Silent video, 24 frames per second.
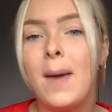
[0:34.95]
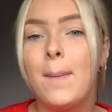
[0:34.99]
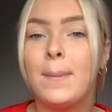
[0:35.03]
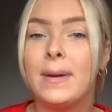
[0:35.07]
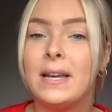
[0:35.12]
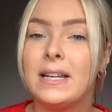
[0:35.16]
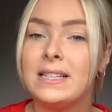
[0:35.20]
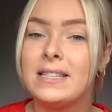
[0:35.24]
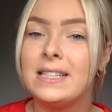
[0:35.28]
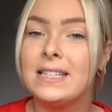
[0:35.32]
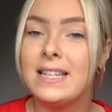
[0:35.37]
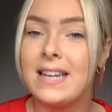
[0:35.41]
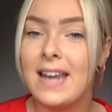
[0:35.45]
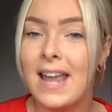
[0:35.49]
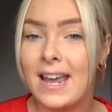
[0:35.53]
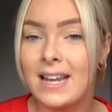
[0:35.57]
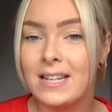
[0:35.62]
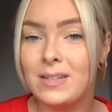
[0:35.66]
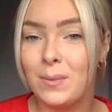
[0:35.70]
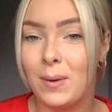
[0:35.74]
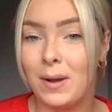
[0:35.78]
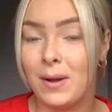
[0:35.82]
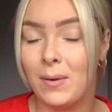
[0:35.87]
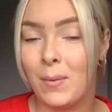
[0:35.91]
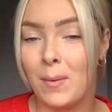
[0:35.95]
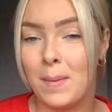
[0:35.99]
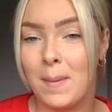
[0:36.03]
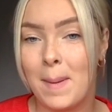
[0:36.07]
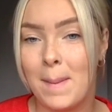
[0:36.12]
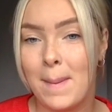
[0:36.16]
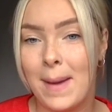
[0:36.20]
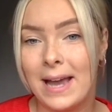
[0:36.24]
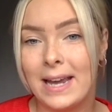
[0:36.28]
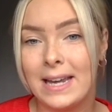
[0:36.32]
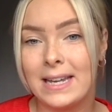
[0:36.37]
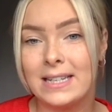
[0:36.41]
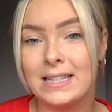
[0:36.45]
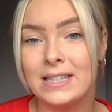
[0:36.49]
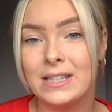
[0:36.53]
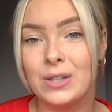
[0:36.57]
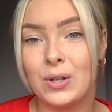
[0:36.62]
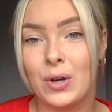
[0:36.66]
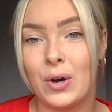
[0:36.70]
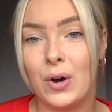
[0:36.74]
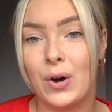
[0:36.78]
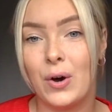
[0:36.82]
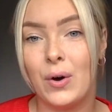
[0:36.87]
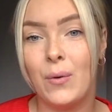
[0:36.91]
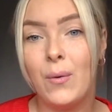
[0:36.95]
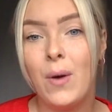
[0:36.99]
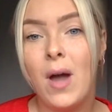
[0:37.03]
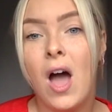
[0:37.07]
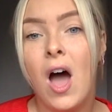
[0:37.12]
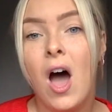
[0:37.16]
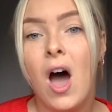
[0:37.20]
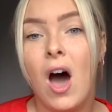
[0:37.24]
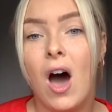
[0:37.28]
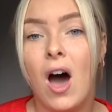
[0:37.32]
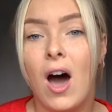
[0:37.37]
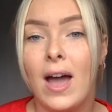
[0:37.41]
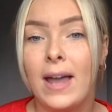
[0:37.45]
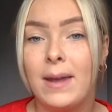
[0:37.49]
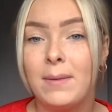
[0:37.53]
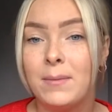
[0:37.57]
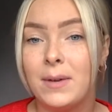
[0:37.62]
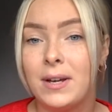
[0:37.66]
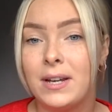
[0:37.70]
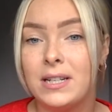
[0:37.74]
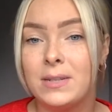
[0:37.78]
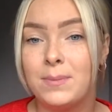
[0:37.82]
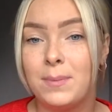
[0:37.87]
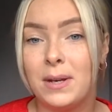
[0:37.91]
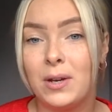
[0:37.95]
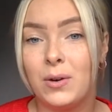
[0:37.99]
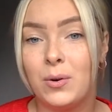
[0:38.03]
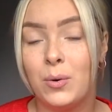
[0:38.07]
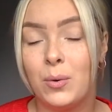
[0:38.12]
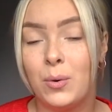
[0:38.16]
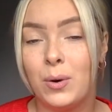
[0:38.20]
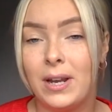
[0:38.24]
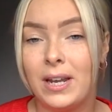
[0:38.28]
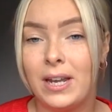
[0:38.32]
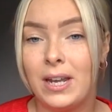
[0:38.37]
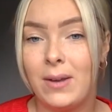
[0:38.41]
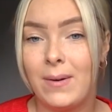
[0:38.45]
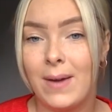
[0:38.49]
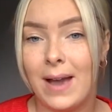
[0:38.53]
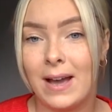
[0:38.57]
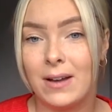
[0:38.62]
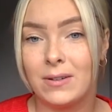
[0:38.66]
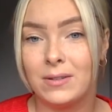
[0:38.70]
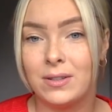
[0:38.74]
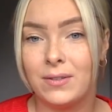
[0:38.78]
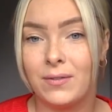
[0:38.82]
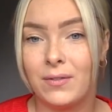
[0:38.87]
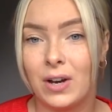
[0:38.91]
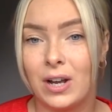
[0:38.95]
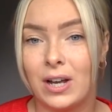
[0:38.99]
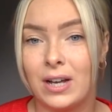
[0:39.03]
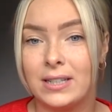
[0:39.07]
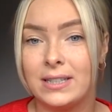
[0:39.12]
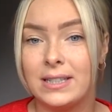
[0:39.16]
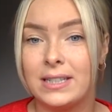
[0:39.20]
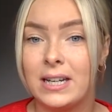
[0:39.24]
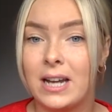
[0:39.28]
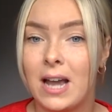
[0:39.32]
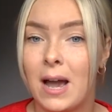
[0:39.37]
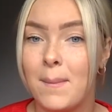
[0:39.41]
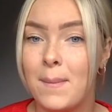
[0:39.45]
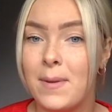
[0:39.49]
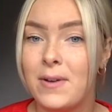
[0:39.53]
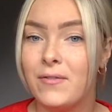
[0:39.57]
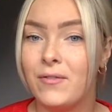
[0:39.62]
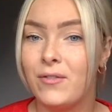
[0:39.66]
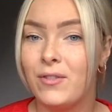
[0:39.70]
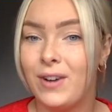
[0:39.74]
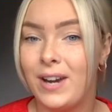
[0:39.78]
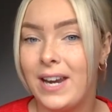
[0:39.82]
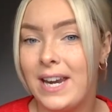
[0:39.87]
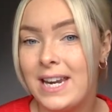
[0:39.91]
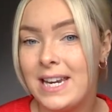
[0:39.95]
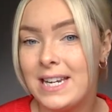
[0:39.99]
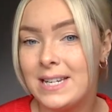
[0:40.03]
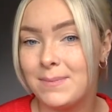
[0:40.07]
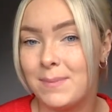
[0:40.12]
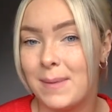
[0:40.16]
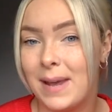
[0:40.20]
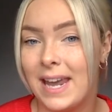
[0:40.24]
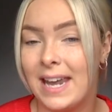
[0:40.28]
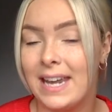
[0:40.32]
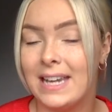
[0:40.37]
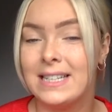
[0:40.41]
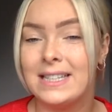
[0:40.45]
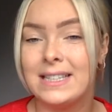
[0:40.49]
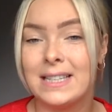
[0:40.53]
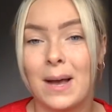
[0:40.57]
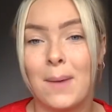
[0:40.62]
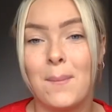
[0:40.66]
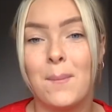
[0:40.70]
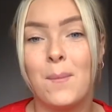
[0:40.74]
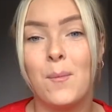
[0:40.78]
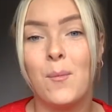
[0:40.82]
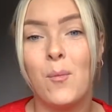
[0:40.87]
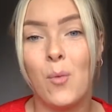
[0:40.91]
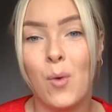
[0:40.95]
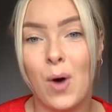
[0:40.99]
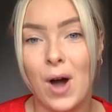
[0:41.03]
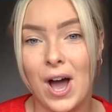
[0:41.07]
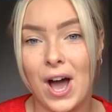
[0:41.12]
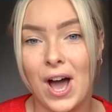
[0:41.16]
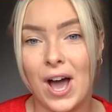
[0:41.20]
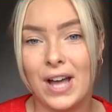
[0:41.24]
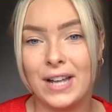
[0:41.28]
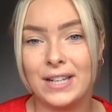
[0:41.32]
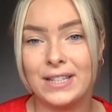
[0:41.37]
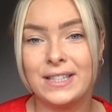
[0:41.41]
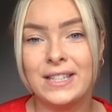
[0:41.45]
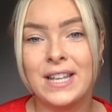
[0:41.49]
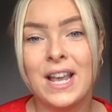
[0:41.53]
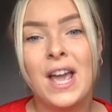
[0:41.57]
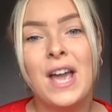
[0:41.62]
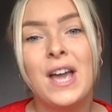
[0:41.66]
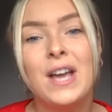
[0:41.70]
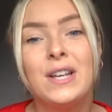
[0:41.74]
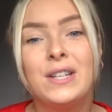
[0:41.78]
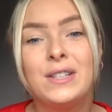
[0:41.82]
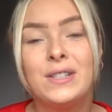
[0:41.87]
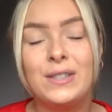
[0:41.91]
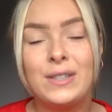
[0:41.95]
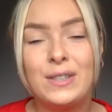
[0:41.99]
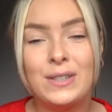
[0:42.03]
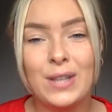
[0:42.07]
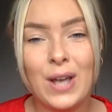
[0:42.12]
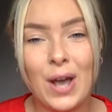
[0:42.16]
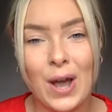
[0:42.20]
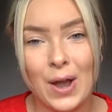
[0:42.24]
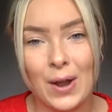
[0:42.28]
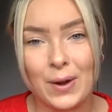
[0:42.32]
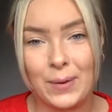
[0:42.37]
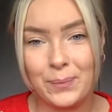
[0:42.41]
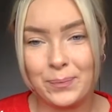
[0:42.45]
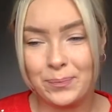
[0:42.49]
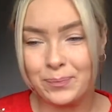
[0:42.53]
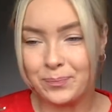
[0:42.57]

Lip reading: because next week when we're back in school I'm going to be calling you out of class to come and read me some words. So